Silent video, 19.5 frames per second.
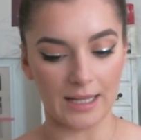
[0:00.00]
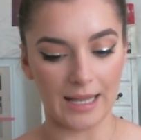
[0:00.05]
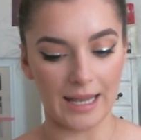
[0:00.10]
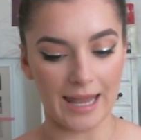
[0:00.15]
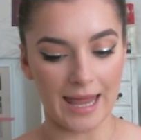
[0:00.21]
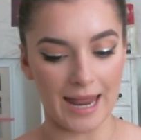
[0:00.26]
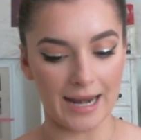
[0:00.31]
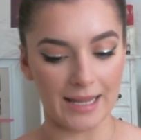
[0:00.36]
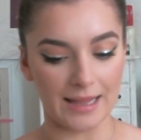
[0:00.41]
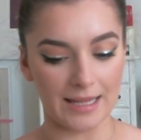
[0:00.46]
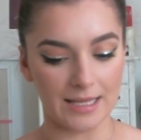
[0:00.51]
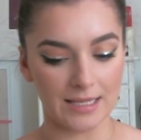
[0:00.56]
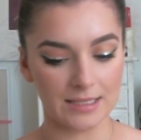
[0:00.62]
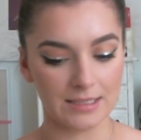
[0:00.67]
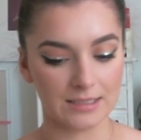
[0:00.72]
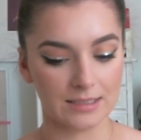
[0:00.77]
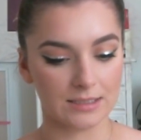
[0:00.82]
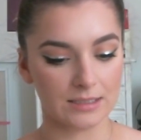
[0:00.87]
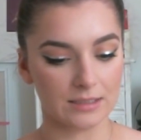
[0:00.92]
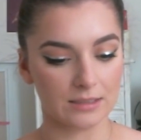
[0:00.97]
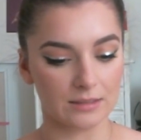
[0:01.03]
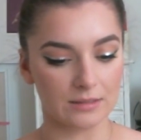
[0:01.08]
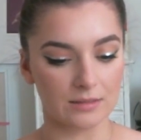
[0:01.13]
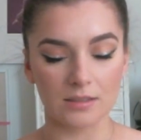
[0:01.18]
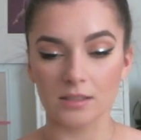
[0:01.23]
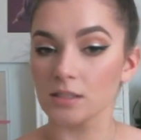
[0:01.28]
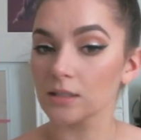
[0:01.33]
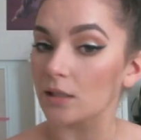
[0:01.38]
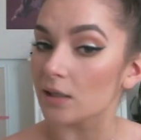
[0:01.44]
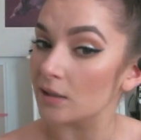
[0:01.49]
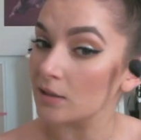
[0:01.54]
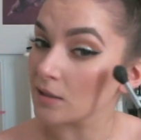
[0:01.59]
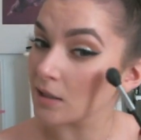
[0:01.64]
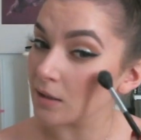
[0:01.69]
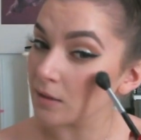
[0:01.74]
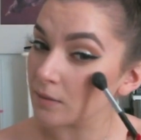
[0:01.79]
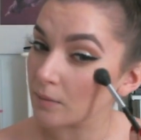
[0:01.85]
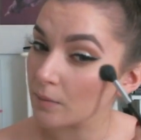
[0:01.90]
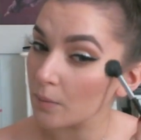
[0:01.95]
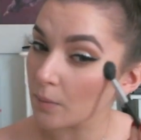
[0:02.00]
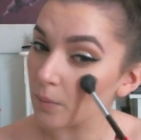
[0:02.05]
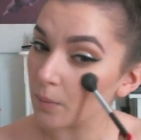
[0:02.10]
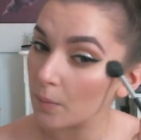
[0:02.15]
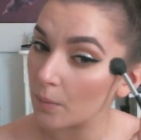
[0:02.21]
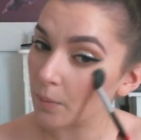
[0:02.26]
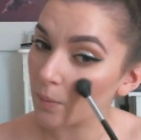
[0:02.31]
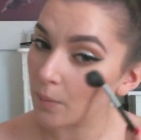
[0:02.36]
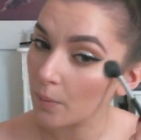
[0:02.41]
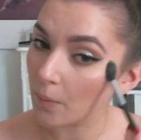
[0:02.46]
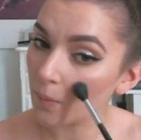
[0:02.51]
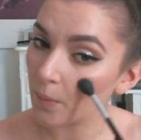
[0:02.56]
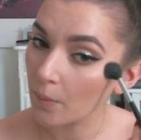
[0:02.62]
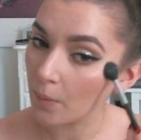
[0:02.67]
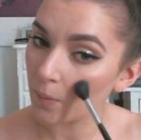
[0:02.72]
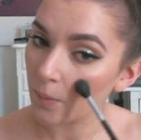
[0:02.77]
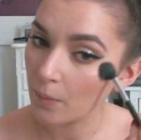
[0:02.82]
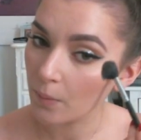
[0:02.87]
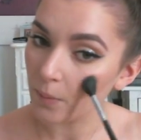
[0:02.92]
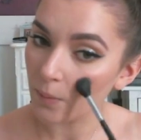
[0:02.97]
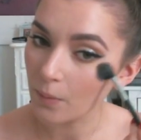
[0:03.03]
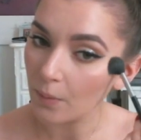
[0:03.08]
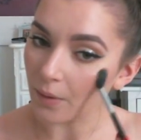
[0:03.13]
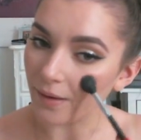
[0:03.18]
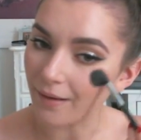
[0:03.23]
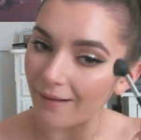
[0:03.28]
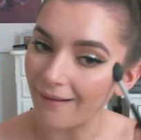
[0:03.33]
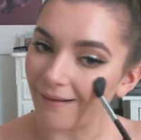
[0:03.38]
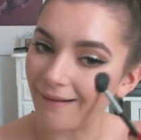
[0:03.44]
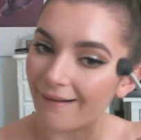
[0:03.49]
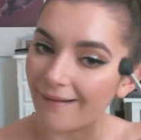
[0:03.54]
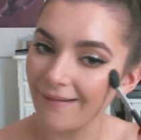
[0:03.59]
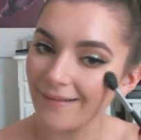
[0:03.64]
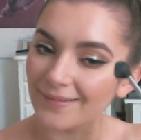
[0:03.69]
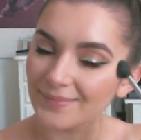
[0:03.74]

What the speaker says: a lot of this because it takes, oh,